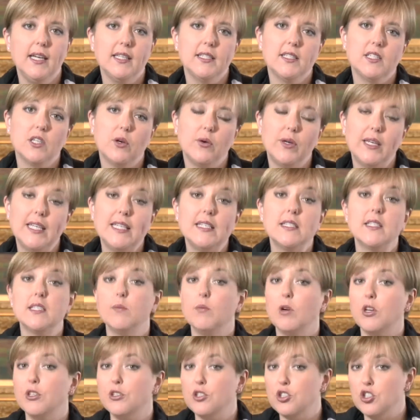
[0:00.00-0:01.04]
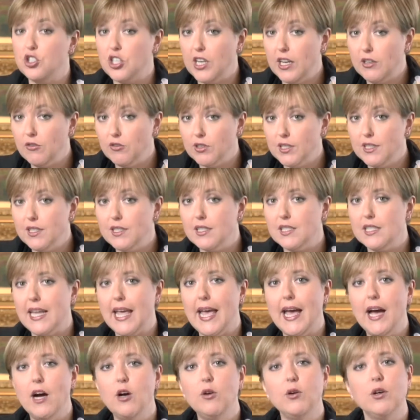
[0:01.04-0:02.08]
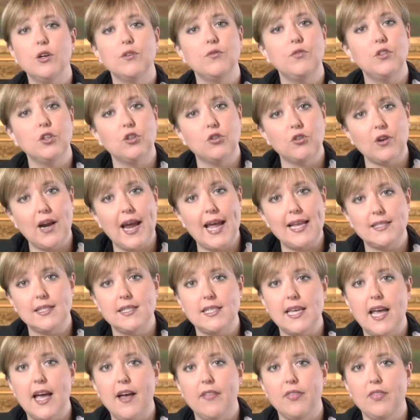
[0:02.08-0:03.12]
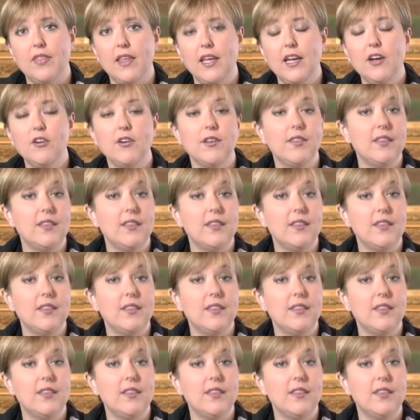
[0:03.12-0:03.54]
So it is the most generous now of the grants out there.